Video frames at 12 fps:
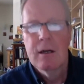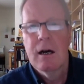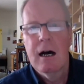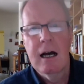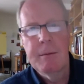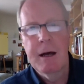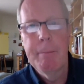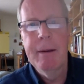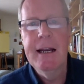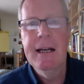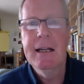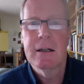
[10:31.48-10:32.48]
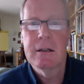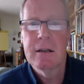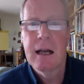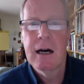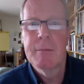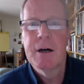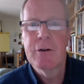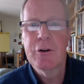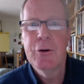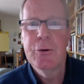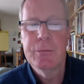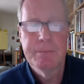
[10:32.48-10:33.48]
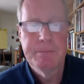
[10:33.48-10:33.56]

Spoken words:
I'm Albanian, how about you?